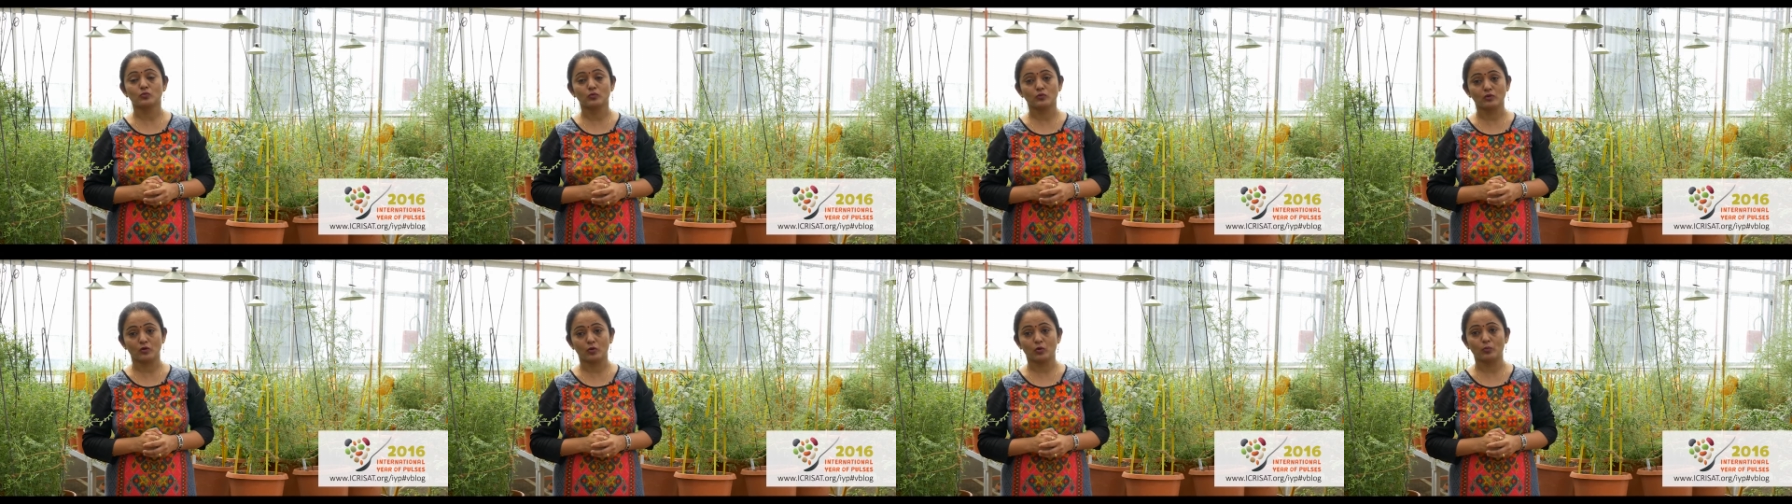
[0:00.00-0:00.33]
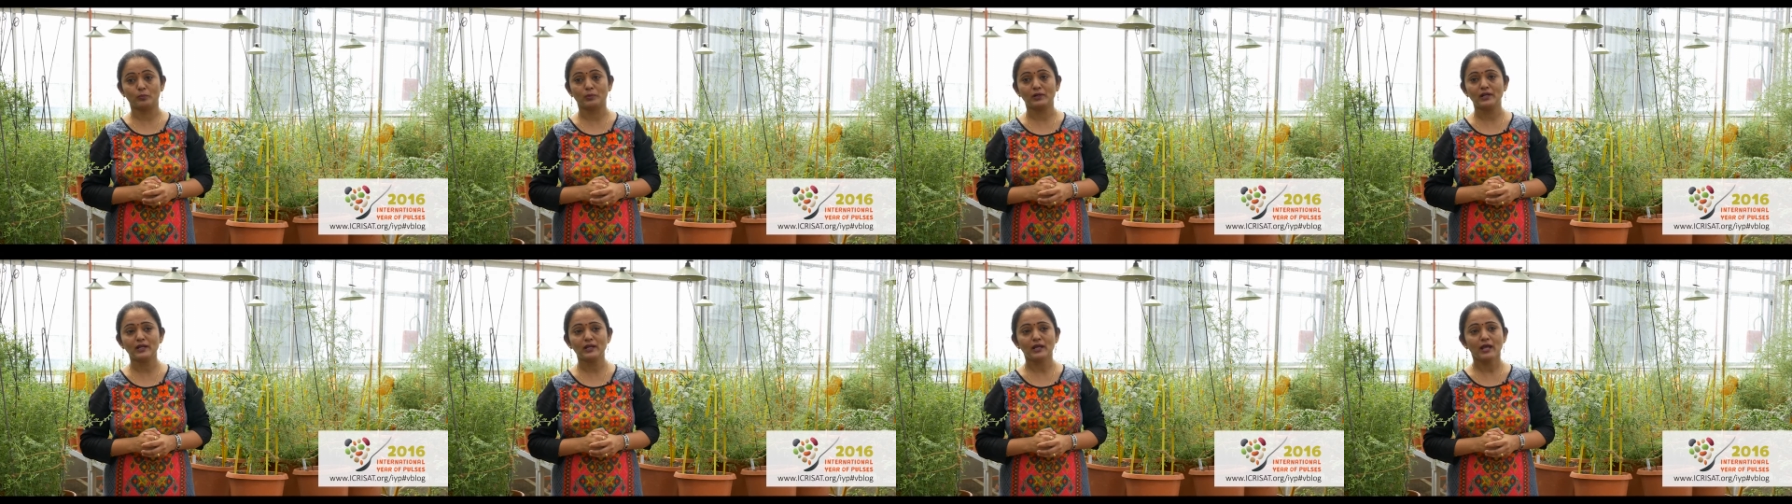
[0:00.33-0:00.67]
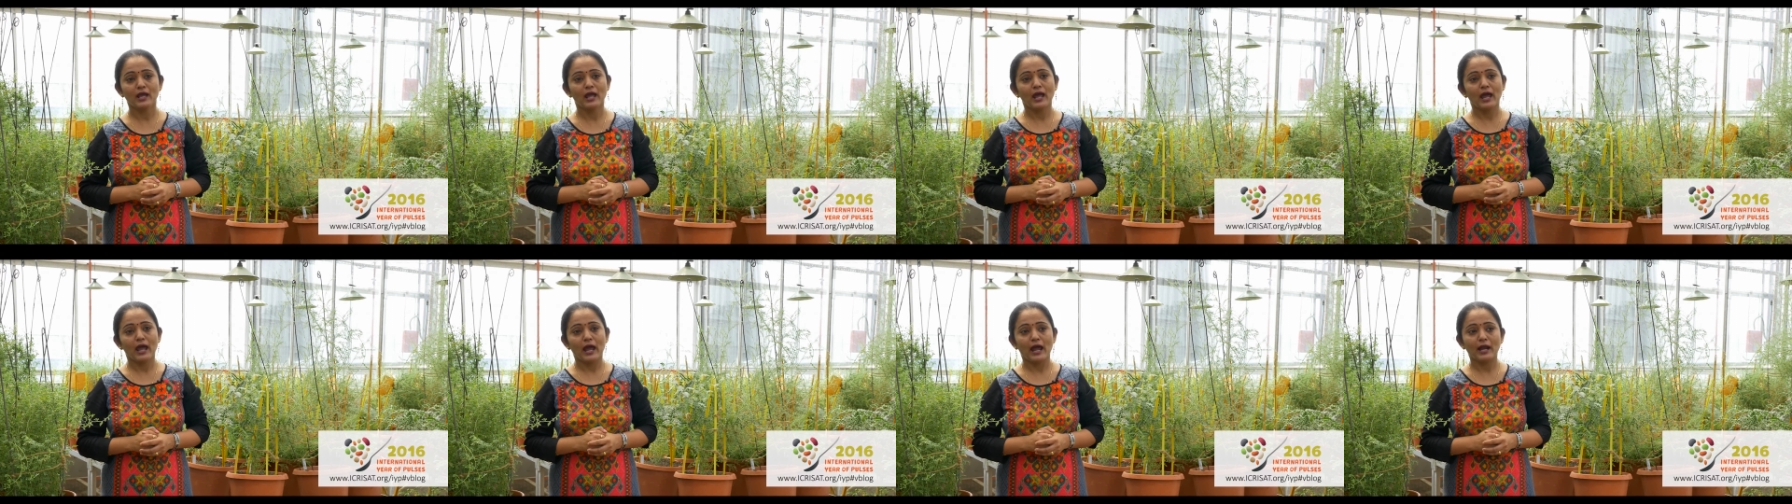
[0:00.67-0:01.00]
globally
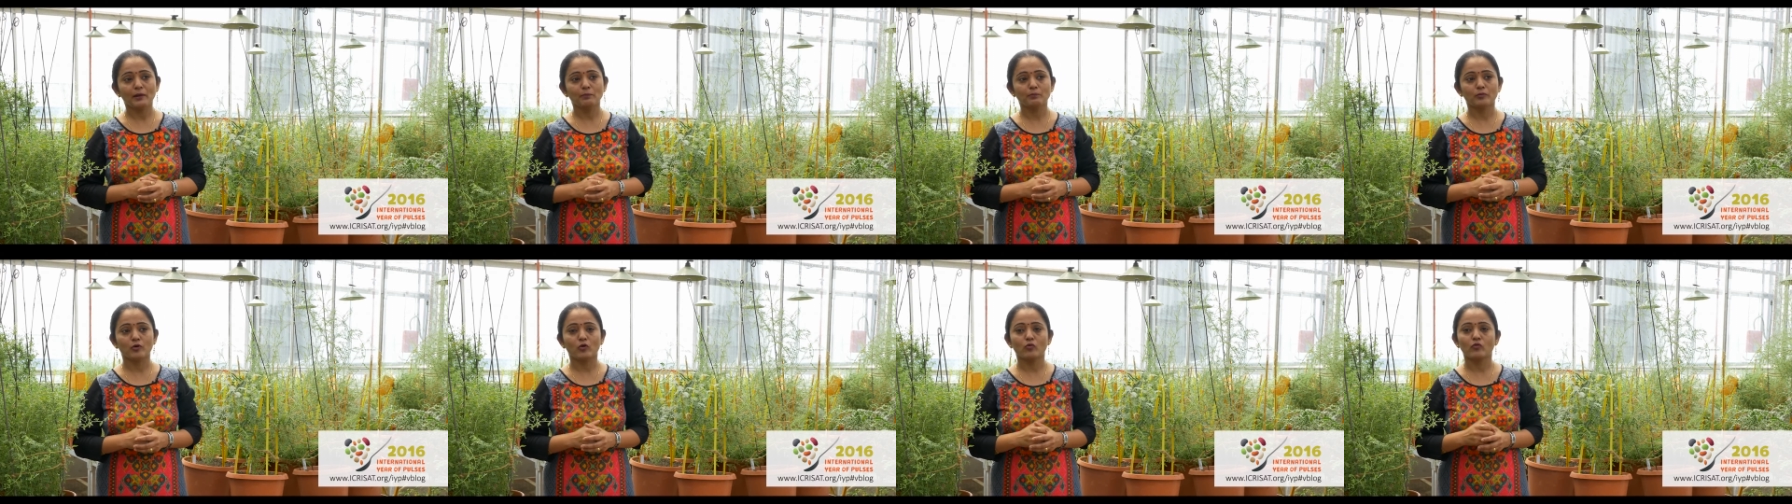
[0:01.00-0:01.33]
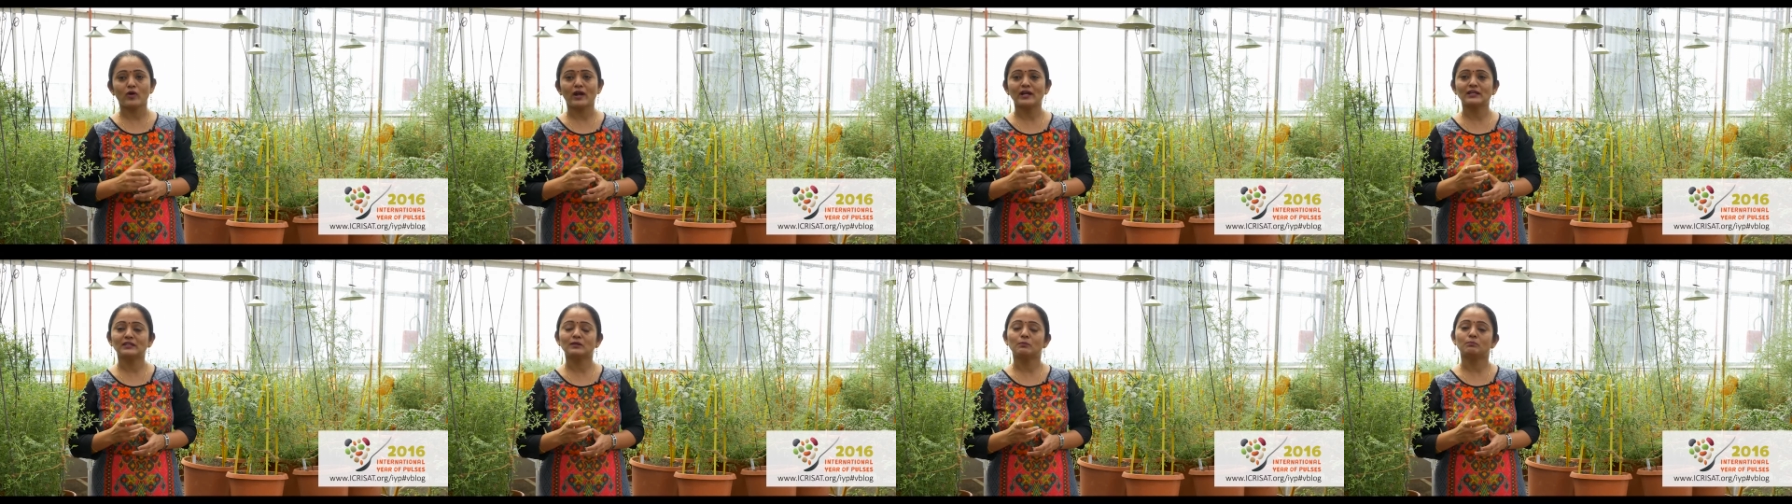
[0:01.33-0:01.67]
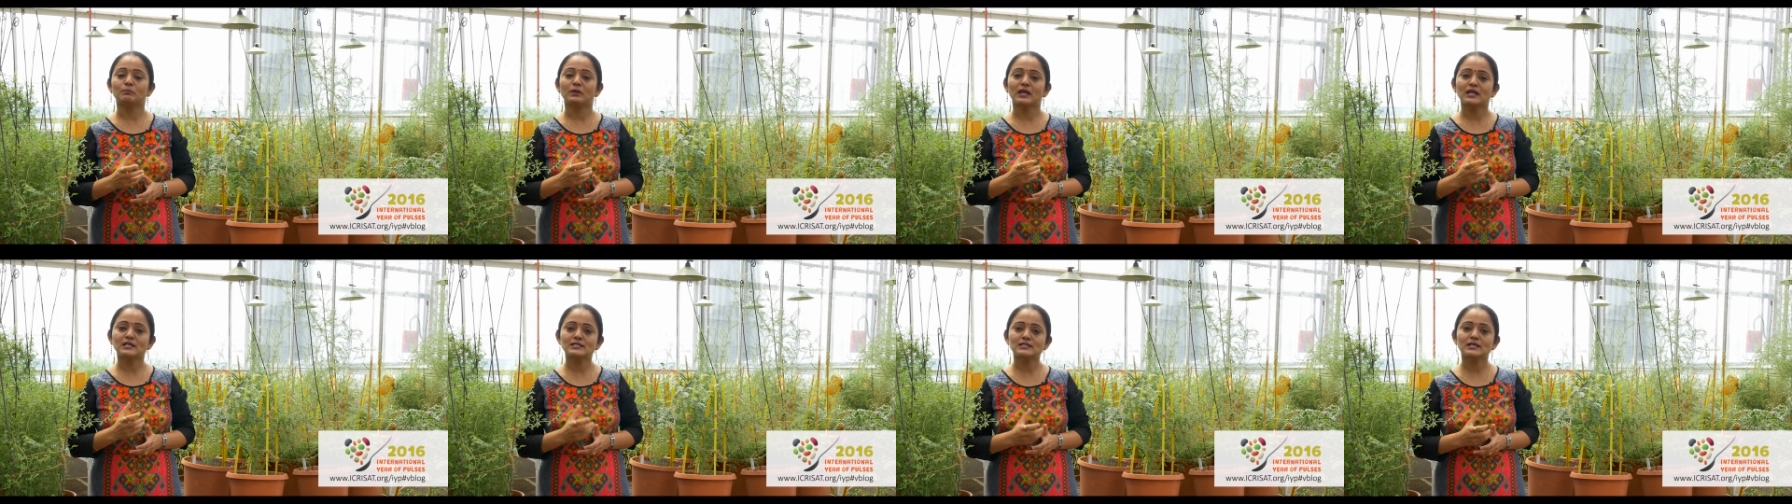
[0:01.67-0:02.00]
and provide the
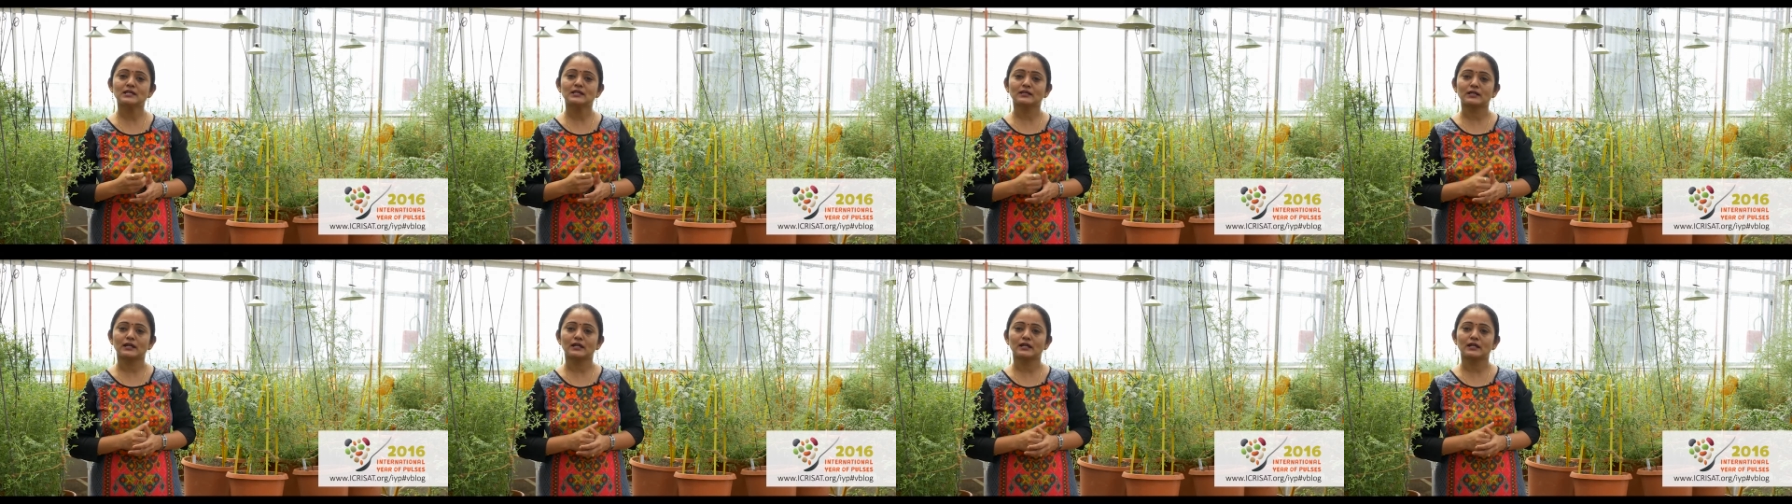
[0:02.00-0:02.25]
basic